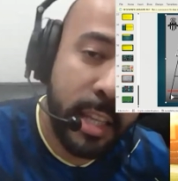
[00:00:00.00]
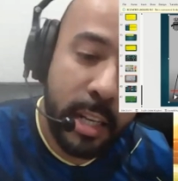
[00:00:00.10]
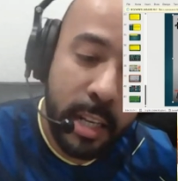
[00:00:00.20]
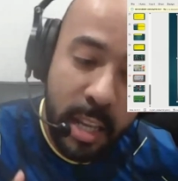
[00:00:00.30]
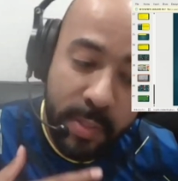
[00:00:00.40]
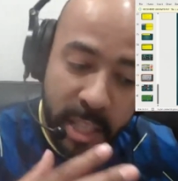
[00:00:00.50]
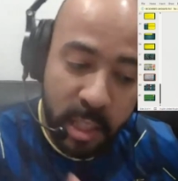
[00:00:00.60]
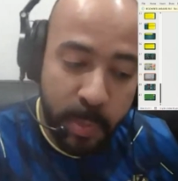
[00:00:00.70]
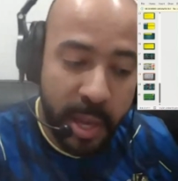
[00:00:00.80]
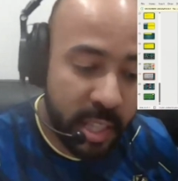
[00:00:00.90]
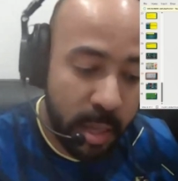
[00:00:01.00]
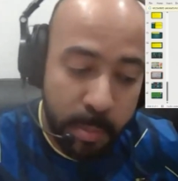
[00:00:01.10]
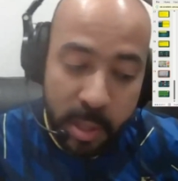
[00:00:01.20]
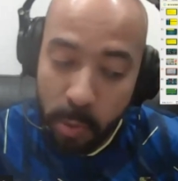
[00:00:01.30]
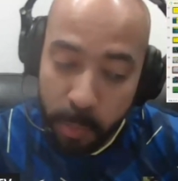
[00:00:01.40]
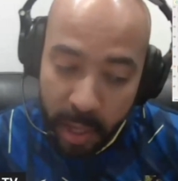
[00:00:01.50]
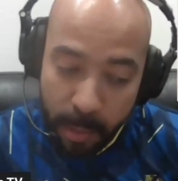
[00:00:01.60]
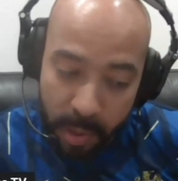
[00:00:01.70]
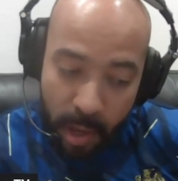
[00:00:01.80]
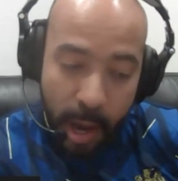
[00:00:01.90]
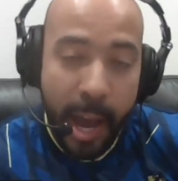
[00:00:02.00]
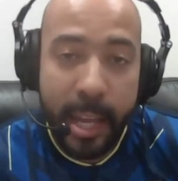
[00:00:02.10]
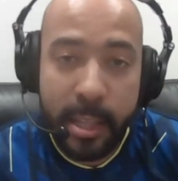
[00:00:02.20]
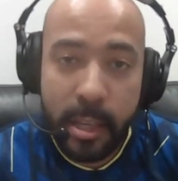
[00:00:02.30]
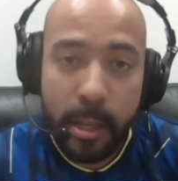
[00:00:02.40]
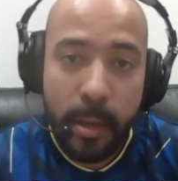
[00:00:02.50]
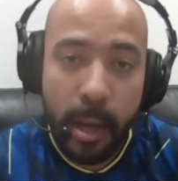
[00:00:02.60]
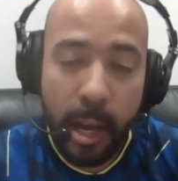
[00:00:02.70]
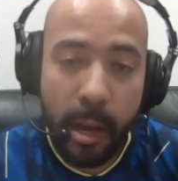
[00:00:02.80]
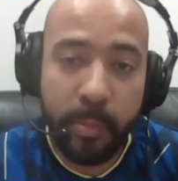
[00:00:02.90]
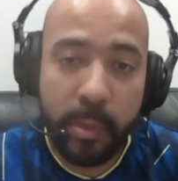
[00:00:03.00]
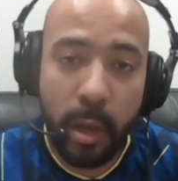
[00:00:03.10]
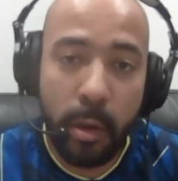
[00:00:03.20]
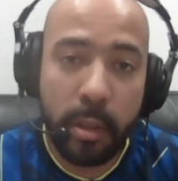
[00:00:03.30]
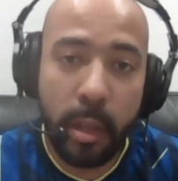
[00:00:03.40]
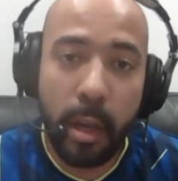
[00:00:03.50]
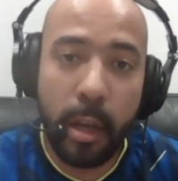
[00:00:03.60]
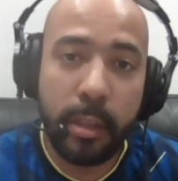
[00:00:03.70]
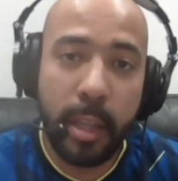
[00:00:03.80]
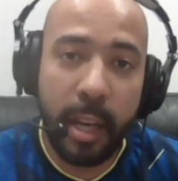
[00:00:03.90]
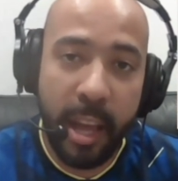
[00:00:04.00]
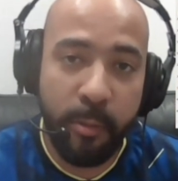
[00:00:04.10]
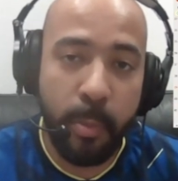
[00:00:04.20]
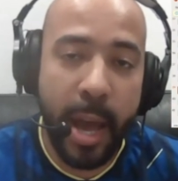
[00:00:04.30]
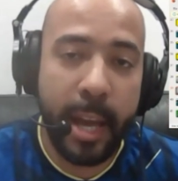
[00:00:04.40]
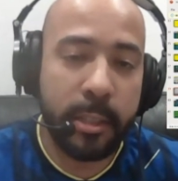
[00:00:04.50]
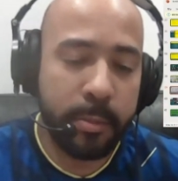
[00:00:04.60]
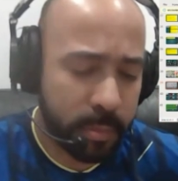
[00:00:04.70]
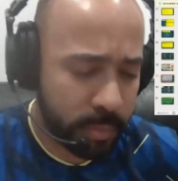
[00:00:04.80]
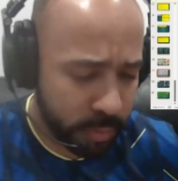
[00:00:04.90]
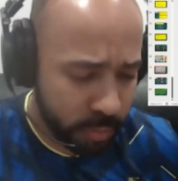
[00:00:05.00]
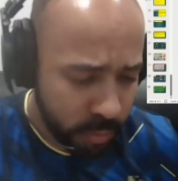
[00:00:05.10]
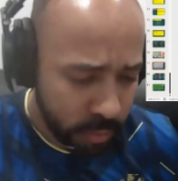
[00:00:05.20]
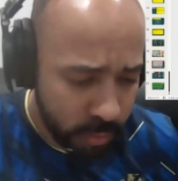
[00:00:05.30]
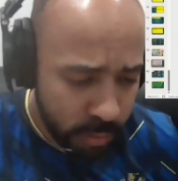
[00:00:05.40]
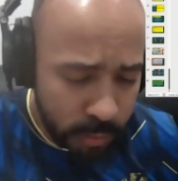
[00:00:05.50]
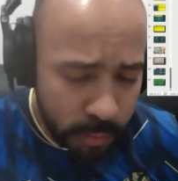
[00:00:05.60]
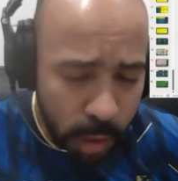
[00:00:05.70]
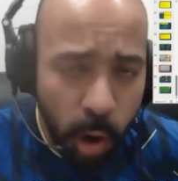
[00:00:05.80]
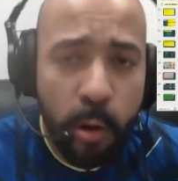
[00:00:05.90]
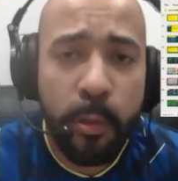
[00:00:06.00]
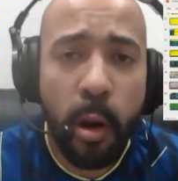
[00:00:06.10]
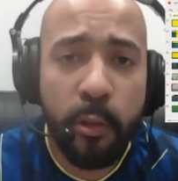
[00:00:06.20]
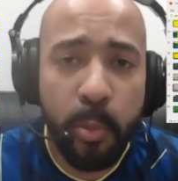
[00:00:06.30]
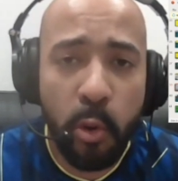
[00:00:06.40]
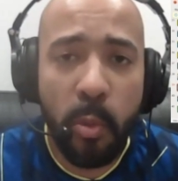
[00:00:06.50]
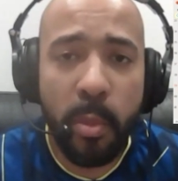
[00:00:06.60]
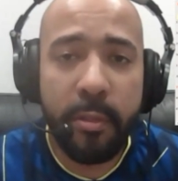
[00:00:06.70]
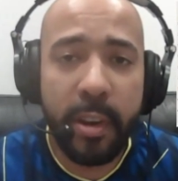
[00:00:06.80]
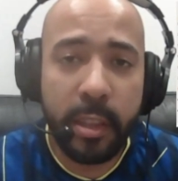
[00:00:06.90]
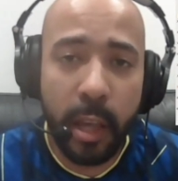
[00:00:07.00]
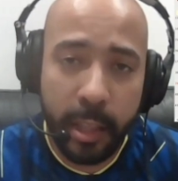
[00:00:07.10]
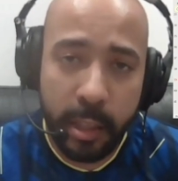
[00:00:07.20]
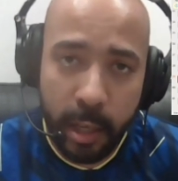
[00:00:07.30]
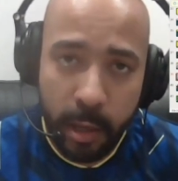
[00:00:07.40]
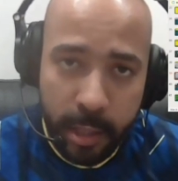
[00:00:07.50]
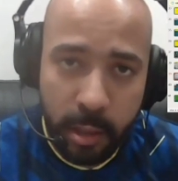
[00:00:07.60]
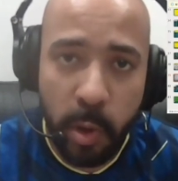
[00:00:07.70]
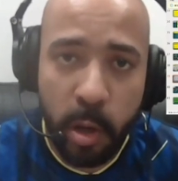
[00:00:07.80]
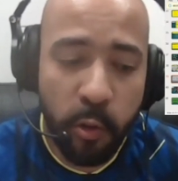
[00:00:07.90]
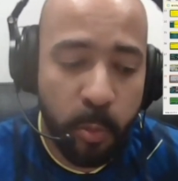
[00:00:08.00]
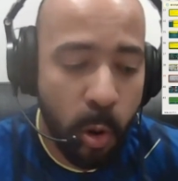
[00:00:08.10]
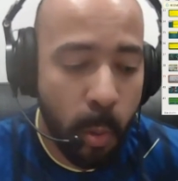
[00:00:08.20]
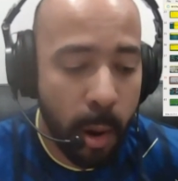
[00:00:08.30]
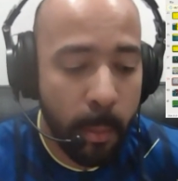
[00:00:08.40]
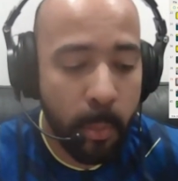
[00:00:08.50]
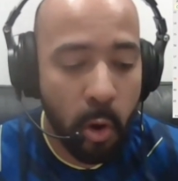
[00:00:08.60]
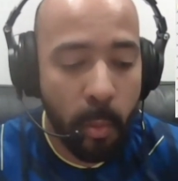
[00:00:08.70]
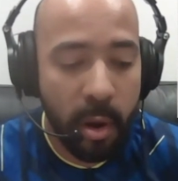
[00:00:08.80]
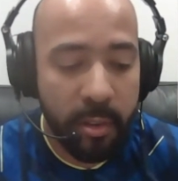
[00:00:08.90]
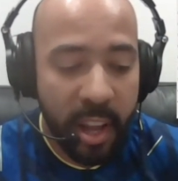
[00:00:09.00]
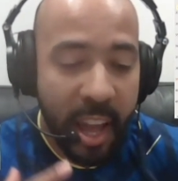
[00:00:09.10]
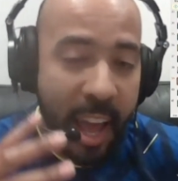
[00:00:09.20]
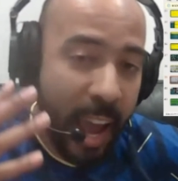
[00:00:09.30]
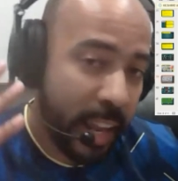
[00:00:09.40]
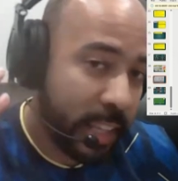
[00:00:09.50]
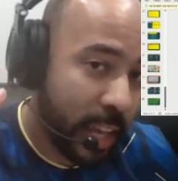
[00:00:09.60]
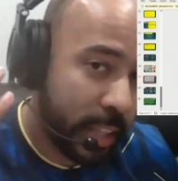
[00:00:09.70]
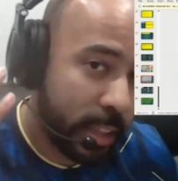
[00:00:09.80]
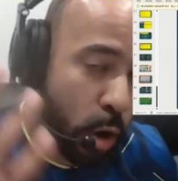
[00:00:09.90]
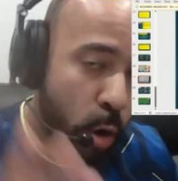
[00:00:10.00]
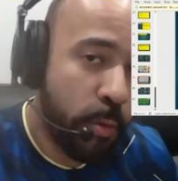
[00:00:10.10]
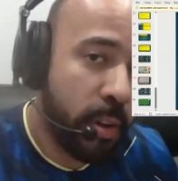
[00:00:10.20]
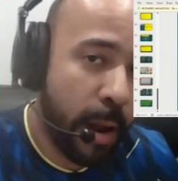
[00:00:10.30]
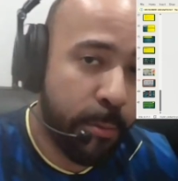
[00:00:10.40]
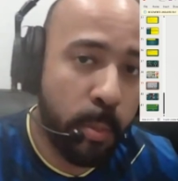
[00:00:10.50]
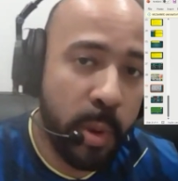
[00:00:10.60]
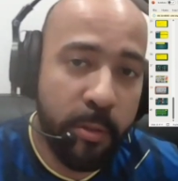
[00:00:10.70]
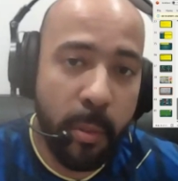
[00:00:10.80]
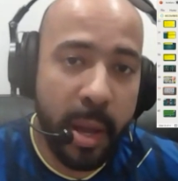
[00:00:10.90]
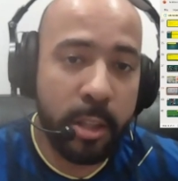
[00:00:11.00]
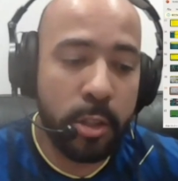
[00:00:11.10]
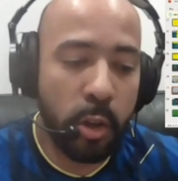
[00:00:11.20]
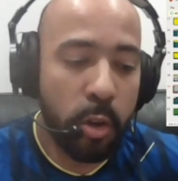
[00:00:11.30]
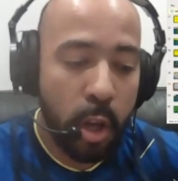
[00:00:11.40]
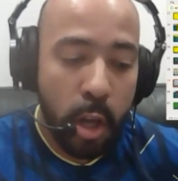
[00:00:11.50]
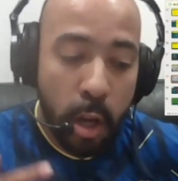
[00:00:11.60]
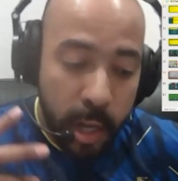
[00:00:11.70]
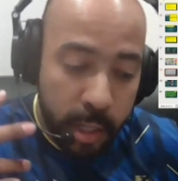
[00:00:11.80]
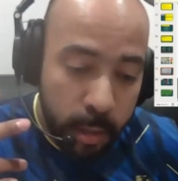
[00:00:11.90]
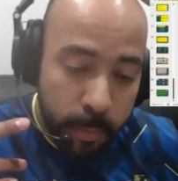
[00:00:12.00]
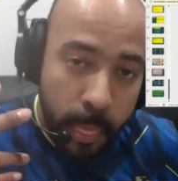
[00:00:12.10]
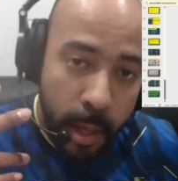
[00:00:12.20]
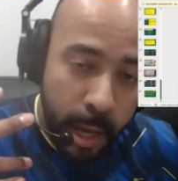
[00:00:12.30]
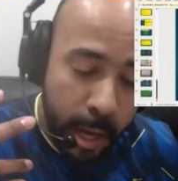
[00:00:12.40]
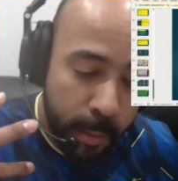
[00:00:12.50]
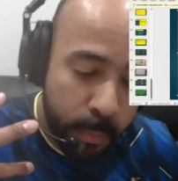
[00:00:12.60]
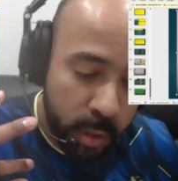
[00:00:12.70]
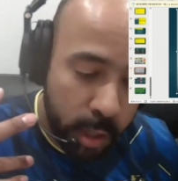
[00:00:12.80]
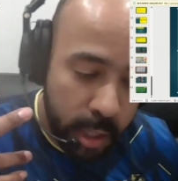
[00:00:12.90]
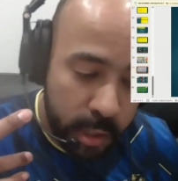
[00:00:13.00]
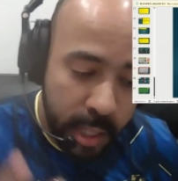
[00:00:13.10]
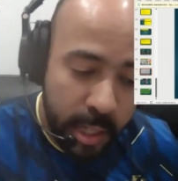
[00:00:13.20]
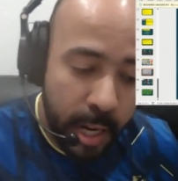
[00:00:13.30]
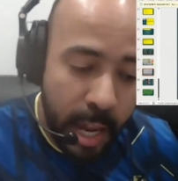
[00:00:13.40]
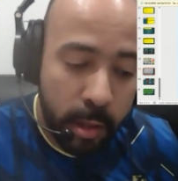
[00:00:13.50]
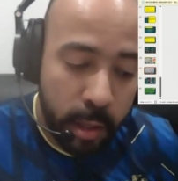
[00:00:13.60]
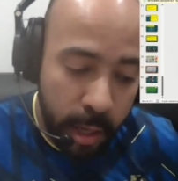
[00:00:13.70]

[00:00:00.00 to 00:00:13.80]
leave that space in behind the left backs of Bournemouth and the wing of Bournemouth, and the overlap from Livramento can then allow